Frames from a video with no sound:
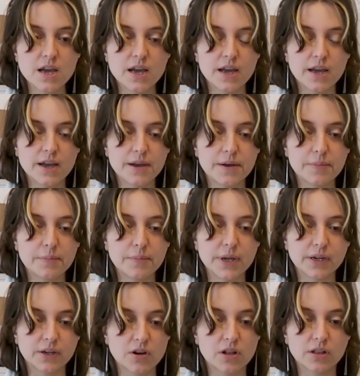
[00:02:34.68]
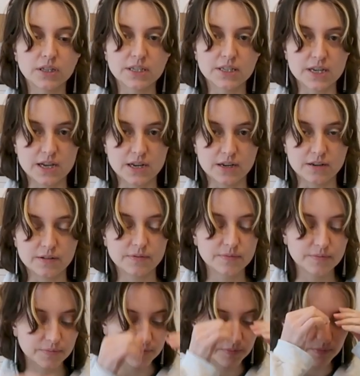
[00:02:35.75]
and call it done,
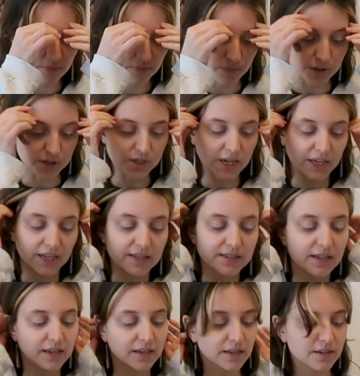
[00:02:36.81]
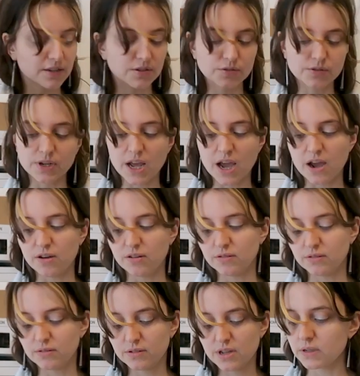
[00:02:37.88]
which I guess I can do
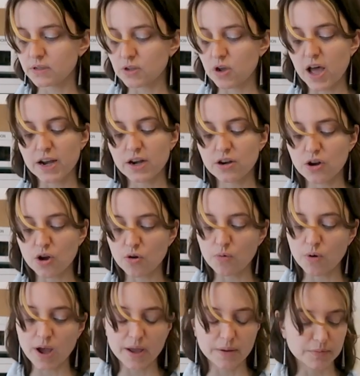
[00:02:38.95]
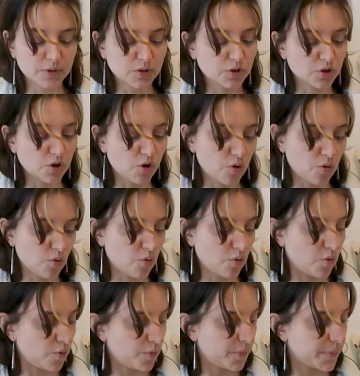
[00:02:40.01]
now. So I don't know why I'm
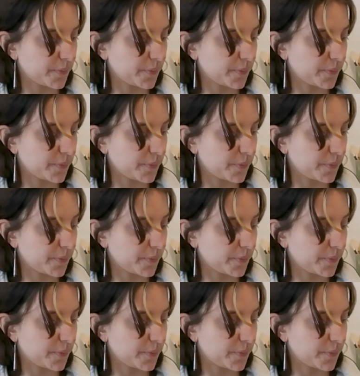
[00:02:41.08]
so